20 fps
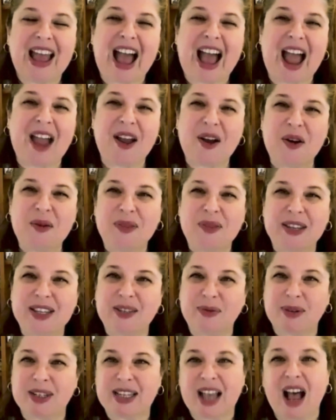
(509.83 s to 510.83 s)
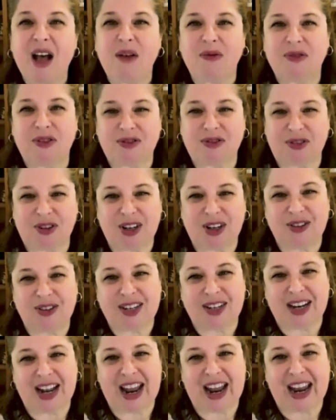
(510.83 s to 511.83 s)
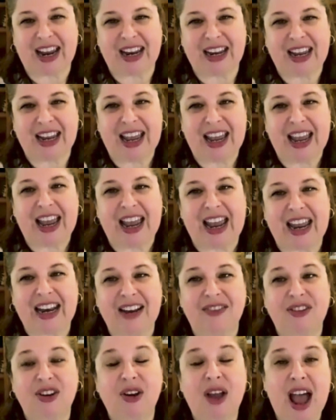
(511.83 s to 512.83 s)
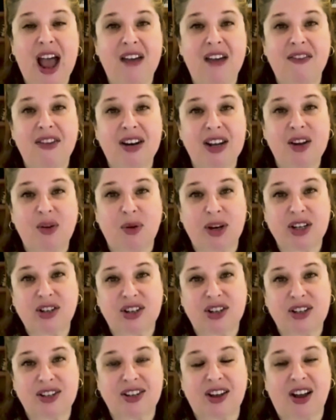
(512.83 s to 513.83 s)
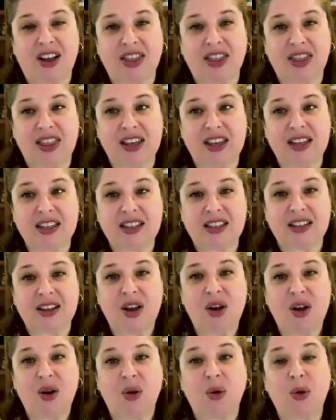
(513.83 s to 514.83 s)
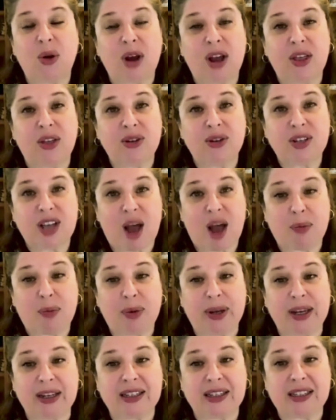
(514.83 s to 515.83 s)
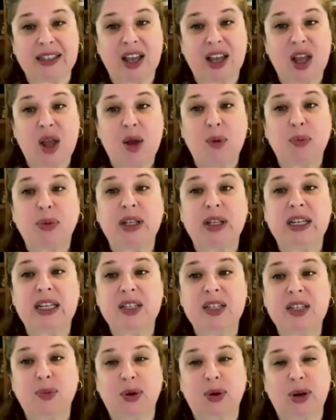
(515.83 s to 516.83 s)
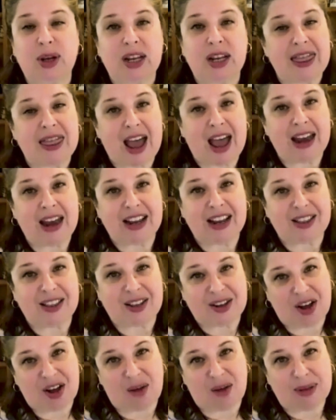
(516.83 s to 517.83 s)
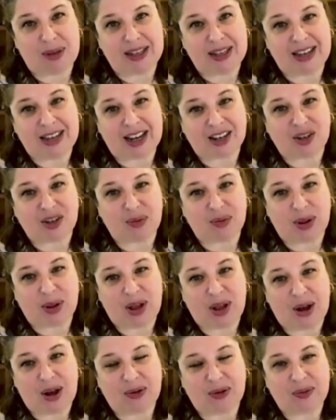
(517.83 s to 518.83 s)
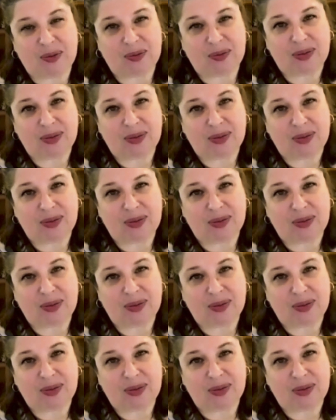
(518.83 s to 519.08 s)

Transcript: I hope this was helpful for you today. And if you have any questions on this or other topics, please put that in the comment section below.